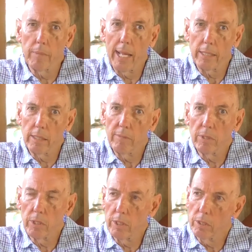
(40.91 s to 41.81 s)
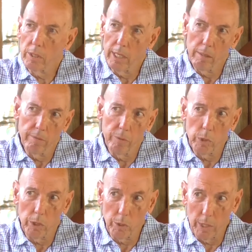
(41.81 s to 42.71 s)
activities in
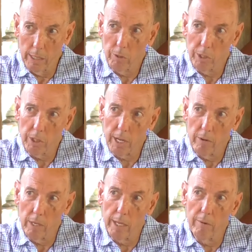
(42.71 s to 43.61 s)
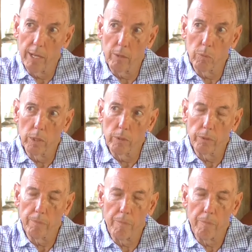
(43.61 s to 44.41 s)
42 countries currently around the world.